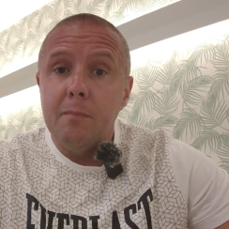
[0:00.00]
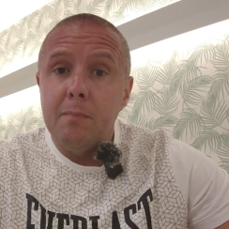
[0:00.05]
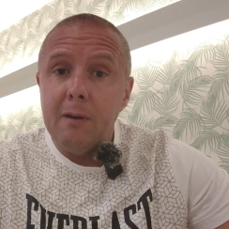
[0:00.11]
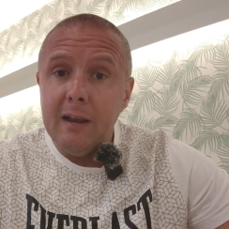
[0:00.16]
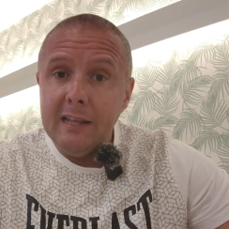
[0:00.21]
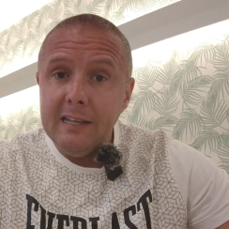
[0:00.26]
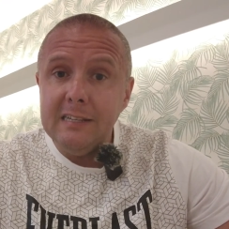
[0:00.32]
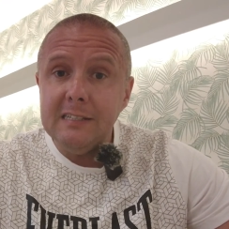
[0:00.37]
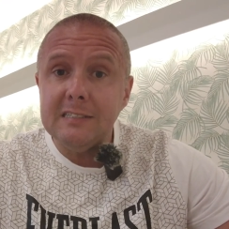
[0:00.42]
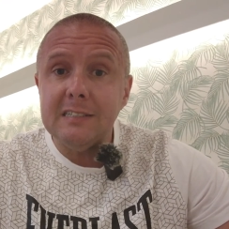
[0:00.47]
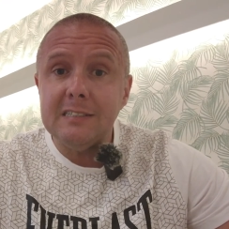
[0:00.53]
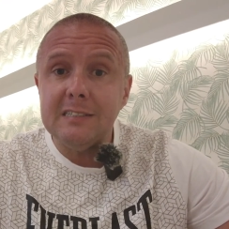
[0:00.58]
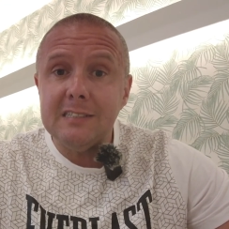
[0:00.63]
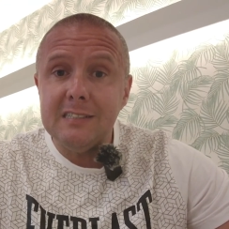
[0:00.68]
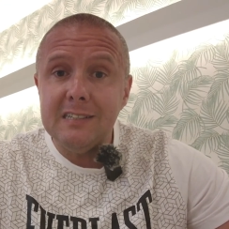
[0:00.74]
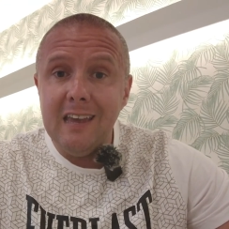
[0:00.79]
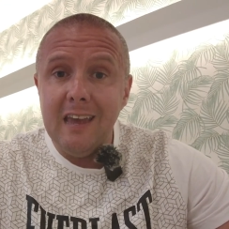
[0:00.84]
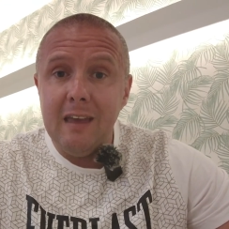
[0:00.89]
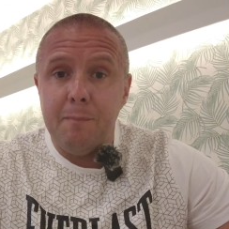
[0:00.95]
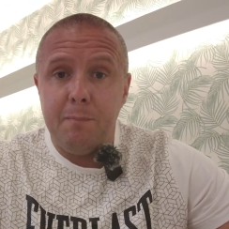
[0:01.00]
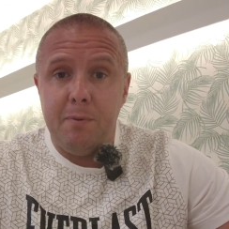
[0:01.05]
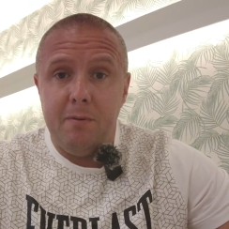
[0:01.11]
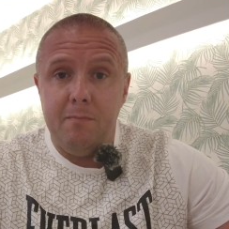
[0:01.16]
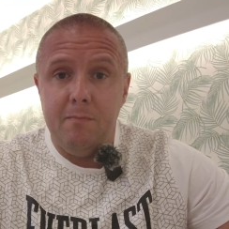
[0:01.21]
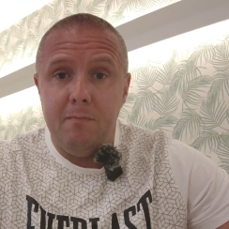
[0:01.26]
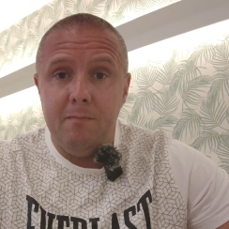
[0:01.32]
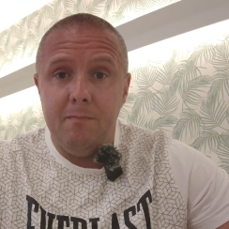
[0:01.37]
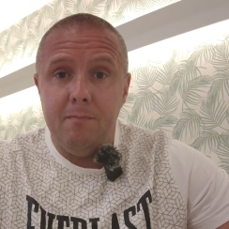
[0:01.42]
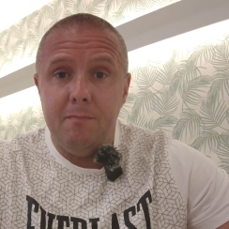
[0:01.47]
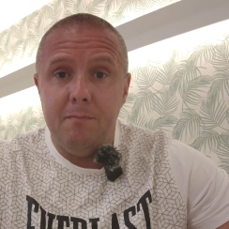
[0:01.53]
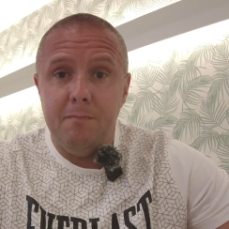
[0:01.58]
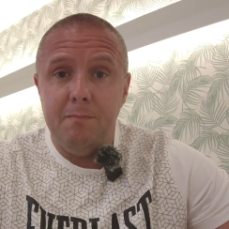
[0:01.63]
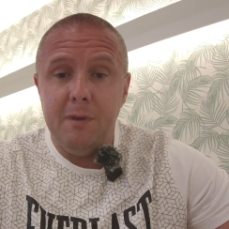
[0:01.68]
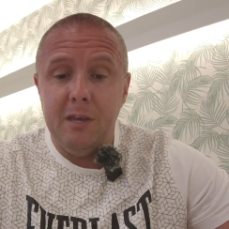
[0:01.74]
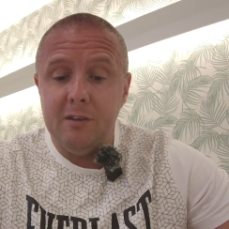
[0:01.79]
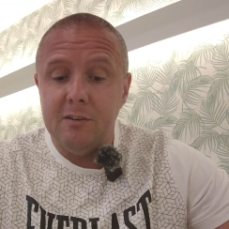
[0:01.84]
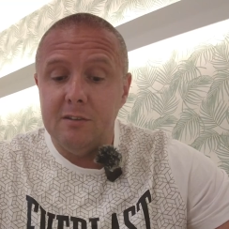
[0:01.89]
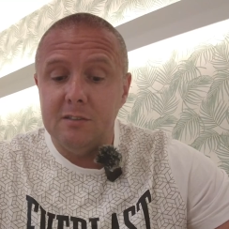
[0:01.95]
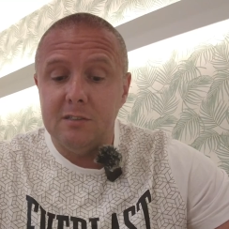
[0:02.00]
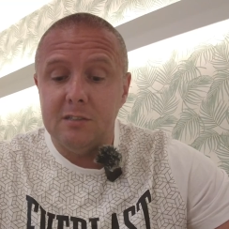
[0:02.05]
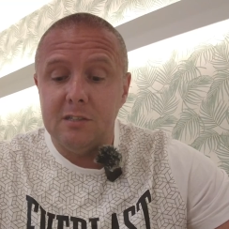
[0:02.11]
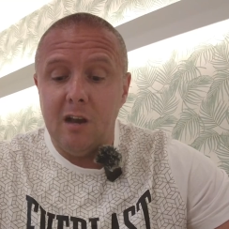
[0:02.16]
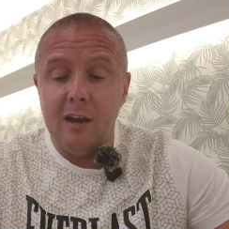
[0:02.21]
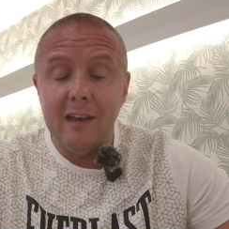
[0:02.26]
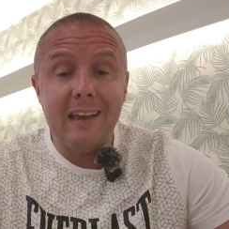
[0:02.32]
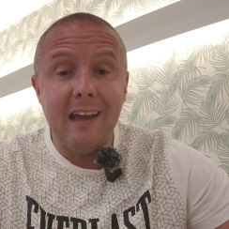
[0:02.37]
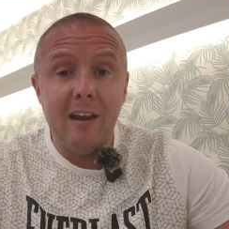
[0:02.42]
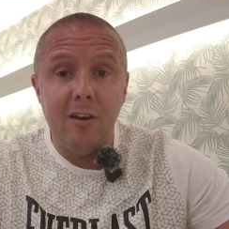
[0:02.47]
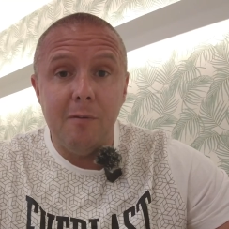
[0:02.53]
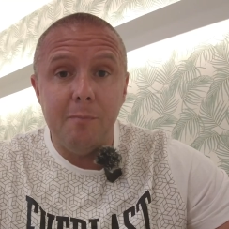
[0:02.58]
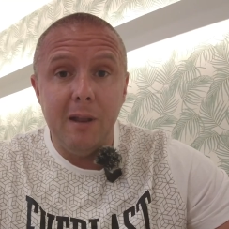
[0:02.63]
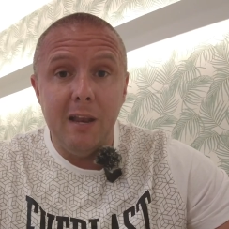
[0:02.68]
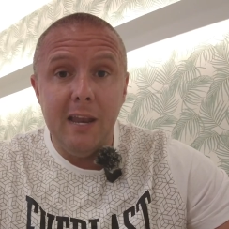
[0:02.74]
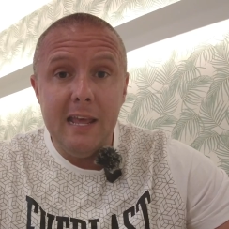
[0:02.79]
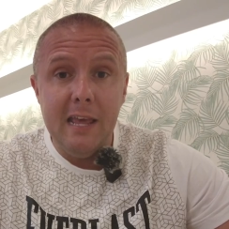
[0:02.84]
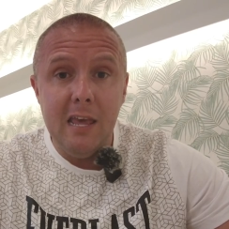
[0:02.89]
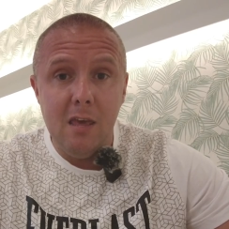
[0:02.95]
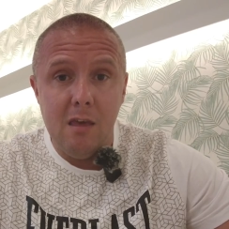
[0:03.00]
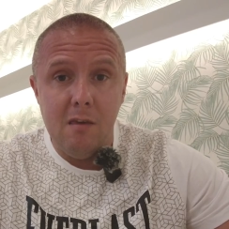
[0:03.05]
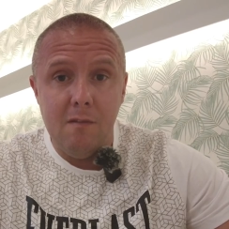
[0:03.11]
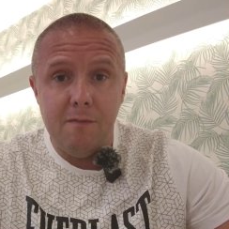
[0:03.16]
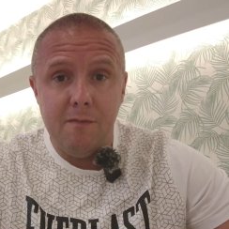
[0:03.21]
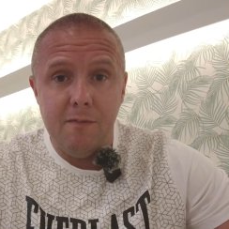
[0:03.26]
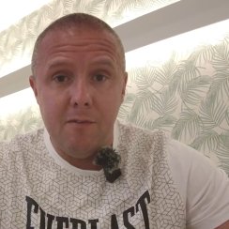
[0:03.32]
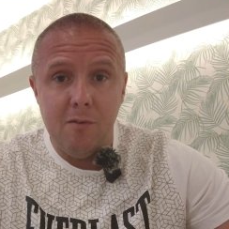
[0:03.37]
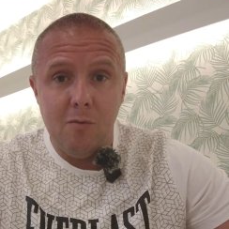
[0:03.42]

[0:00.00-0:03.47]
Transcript: please skip, because I cannot believe